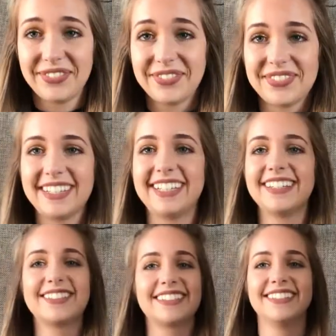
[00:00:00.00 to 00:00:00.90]
It's a freak,
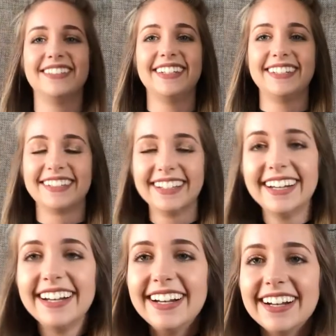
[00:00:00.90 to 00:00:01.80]
I'm so weird.
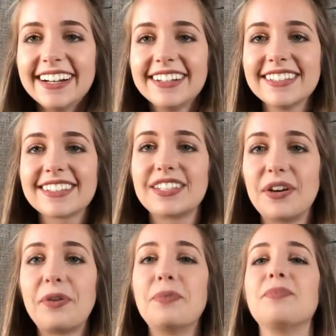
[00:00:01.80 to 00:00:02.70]

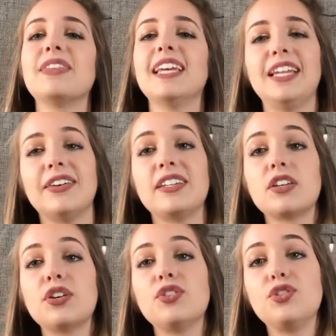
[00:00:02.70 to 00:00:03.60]
So,
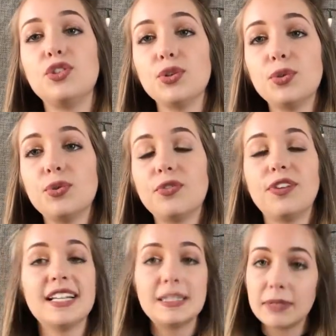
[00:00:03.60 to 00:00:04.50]
anyways, do
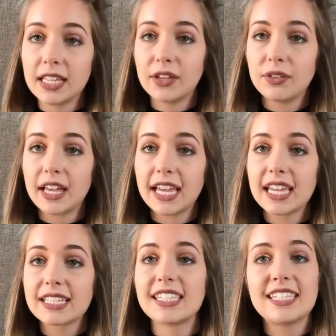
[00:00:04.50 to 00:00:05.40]
find something that you
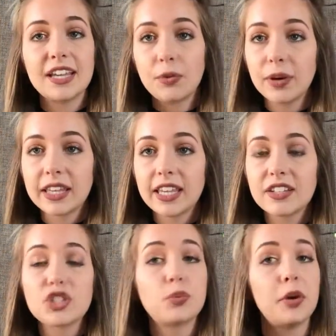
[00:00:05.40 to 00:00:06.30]
like, stick with
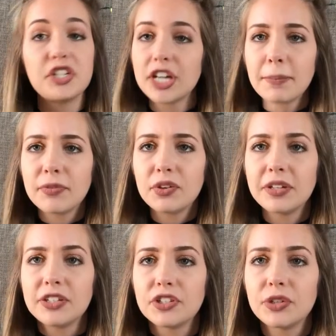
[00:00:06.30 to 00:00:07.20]
it, switch it up if you
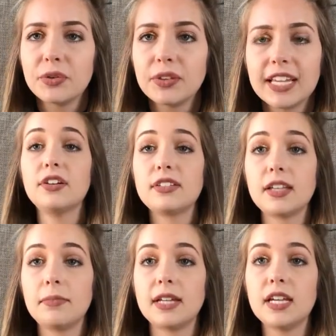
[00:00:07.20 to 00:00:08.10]
need to. There are
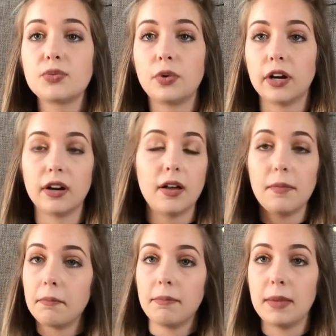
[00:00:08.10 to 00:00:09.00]
some days where
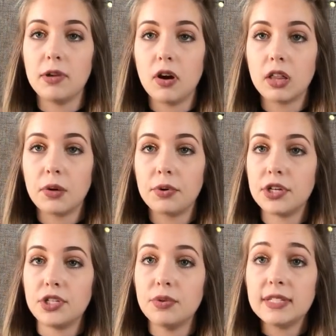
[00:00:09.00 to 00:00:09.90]
maybe all I
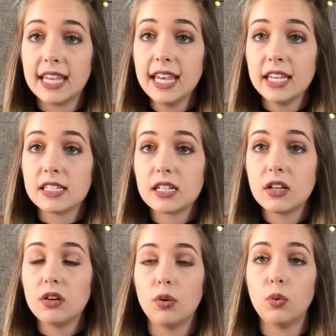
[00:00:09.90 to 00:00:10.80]
want to do is HIIT
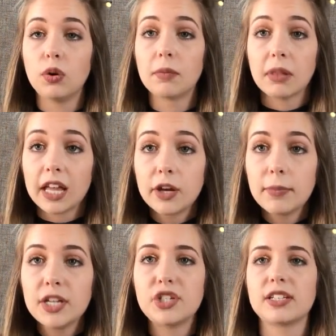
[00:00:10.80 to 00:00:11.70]
or
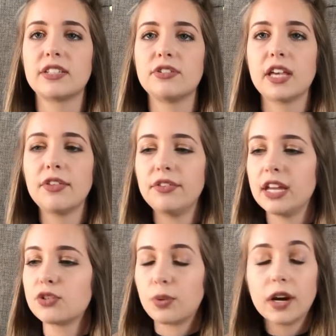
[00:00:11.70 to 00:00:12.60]
plyometrics, and there's other
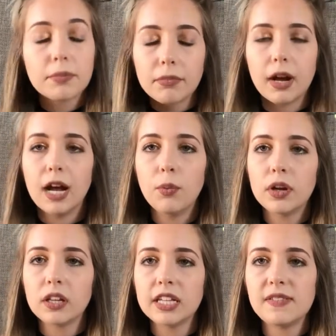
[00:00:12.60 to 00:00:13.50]
days where I
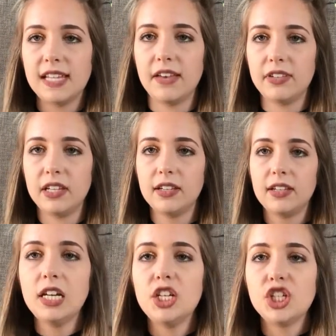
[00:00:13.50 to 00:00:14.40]
want to lift heavy.
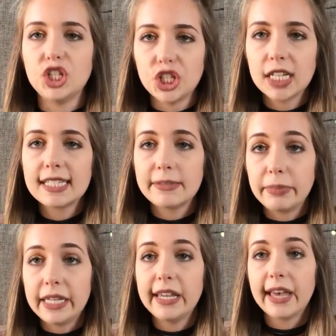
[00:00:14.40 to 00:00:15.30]
Just
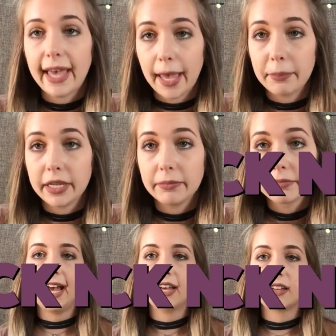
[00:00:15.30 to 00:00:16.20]
be happy.
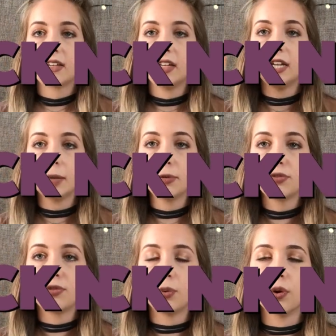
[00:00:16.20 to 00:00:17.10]
Hack number
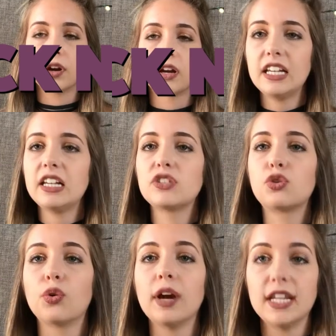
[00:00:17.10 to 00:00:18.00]
four, it is
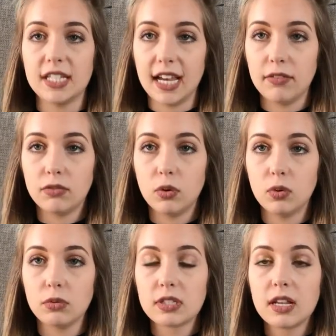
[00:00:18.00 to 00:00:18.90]
great to have
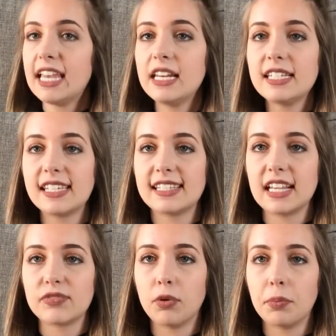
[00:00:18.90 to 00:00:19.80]
goals. Any
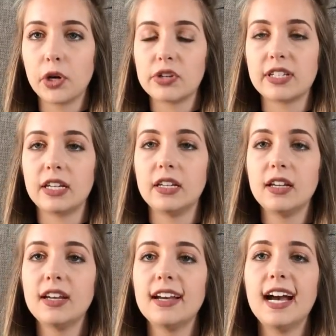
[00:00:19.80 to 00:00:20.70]
successful person
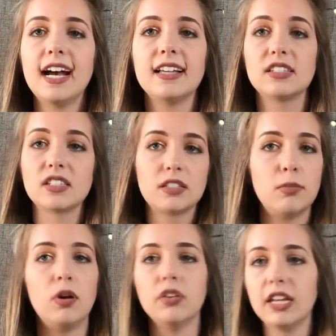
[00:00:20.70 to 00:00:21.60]
has
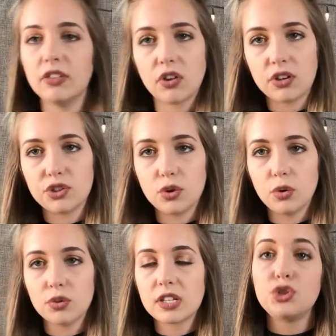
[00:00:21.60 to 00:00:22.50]
small and large
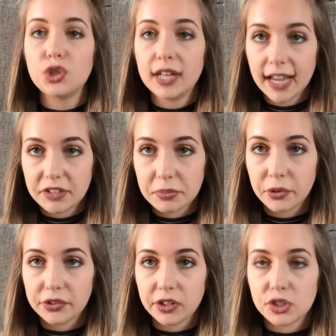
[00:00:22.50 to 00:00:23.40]
goals, should have small
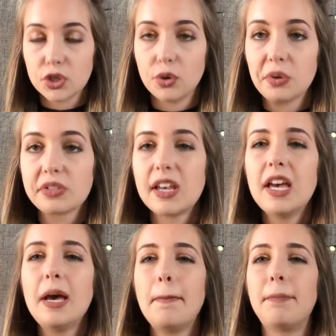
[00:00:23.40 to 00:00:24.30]
and large goals,
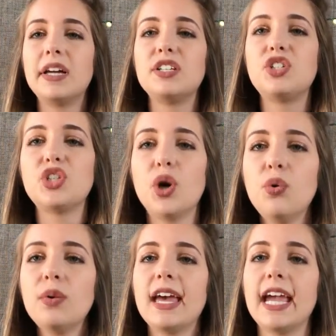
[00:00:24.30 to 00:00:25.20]
but
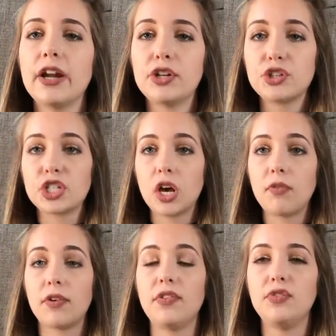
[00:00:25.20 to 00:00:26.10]
don't hate on yourself
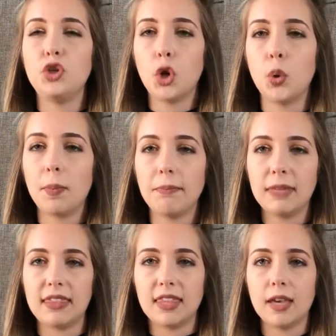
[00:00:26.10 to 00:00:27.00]
if you don't
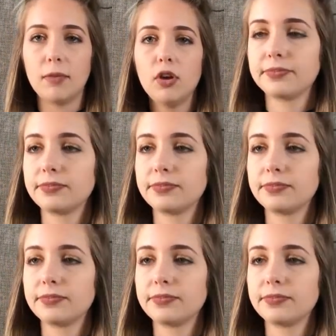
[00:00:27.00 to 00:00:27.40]
meet them.